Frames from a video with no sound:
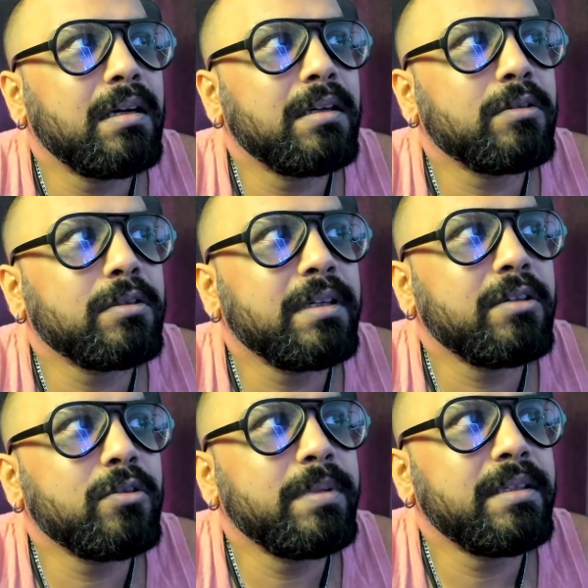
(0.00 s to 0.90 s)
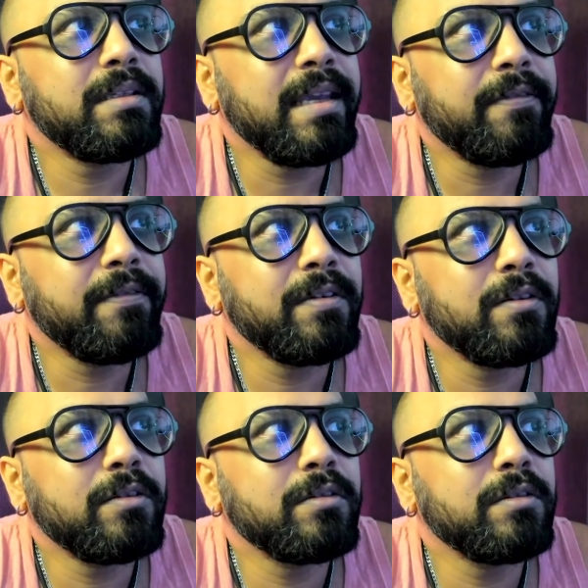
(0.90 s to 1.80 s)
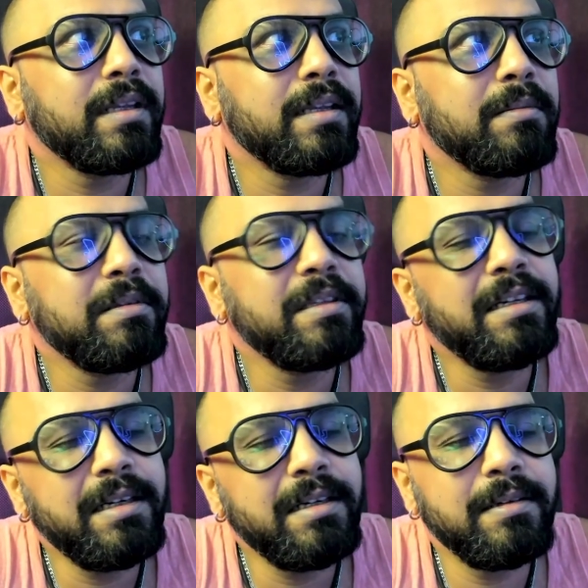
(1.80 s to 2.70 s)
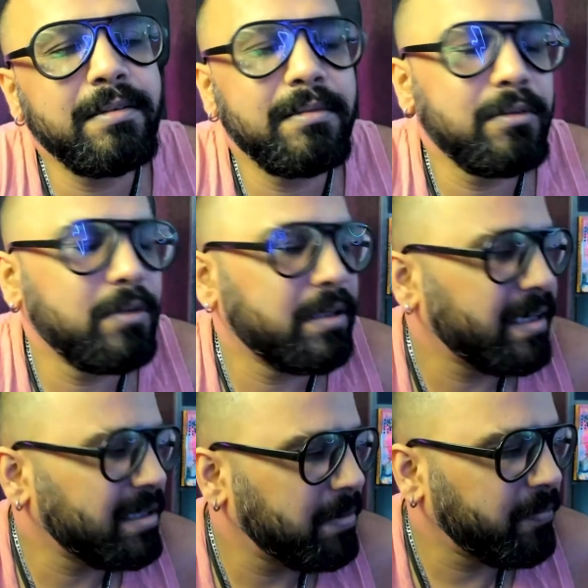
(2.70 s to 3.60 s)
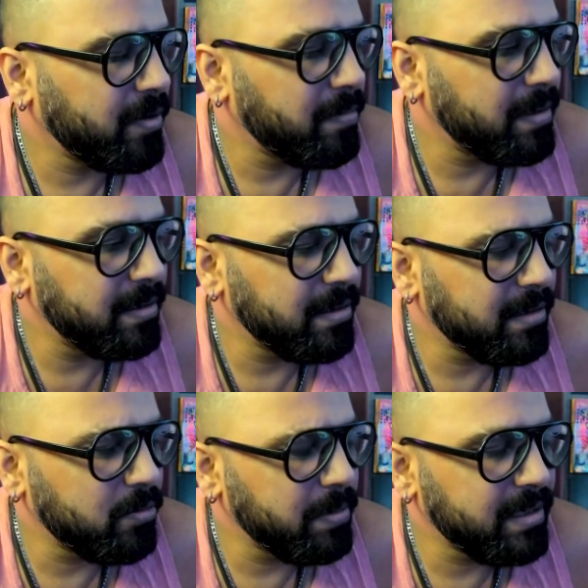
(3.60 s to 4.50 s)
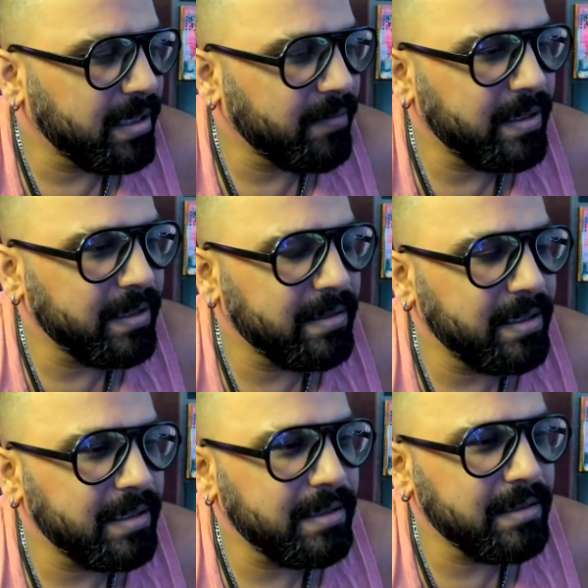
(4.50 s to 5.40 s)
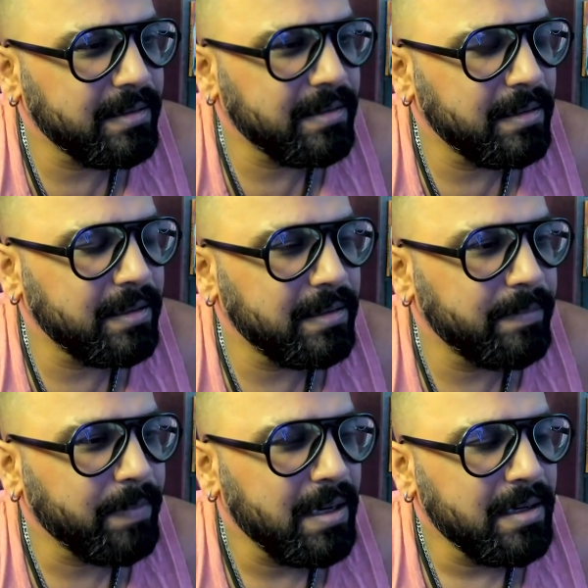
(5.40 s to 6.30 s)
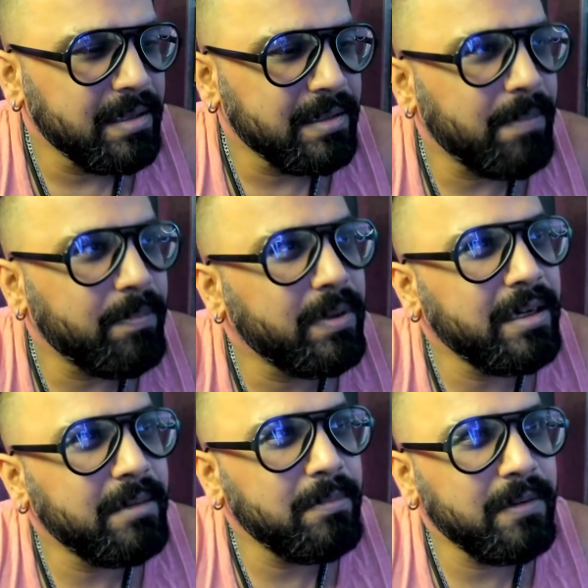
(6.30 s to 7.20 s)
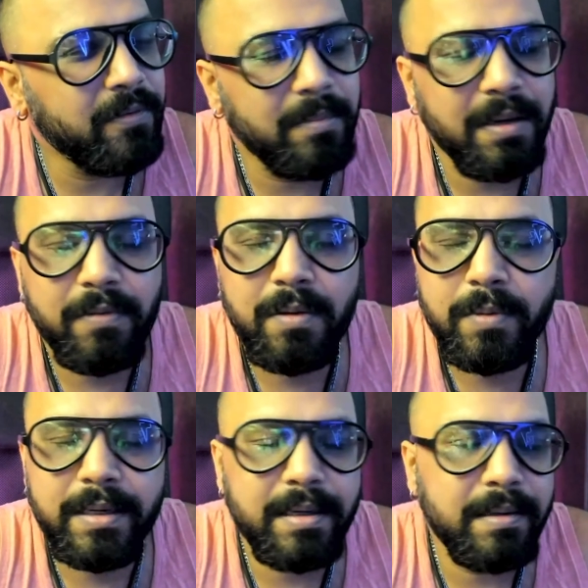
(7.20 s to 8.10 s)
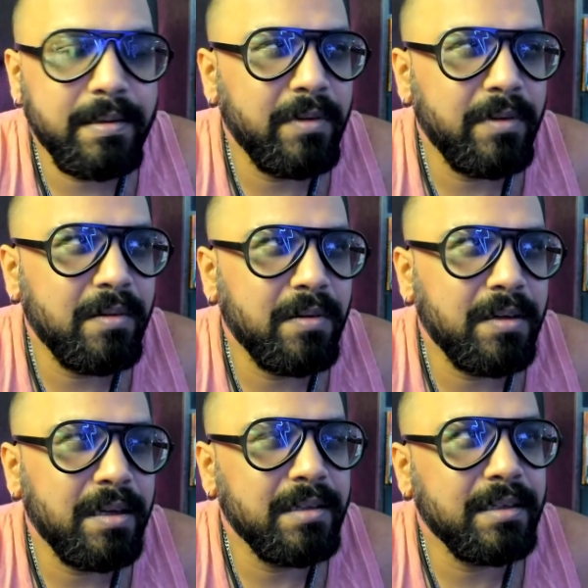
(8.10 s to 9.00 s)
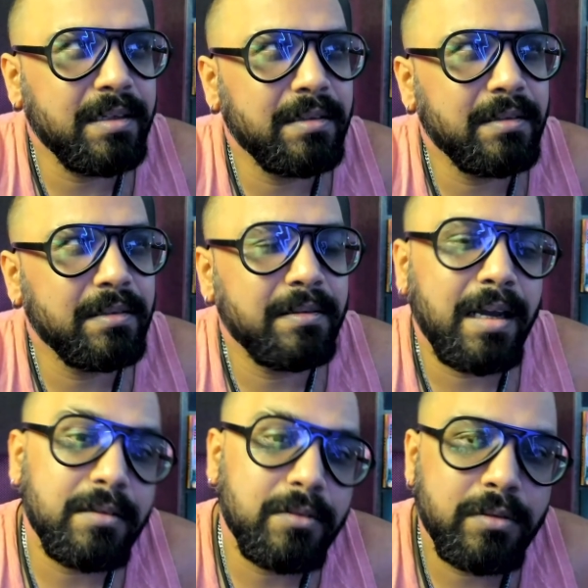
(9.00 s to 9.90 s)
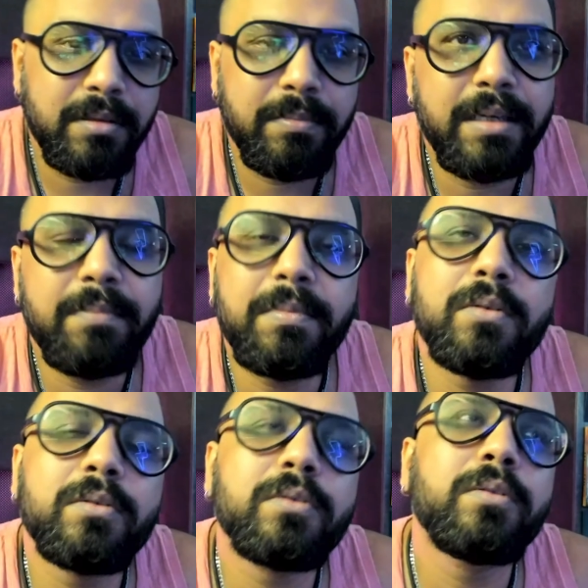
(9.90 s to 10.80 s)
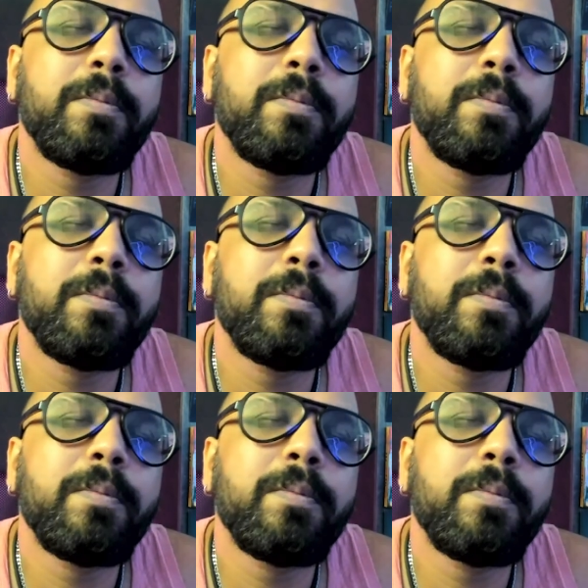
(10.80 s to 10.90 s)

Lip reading: So just to be safe, you know, they did do a test before, but just to be safe, they separated me from everyone else, and Naz couldn't meet me also.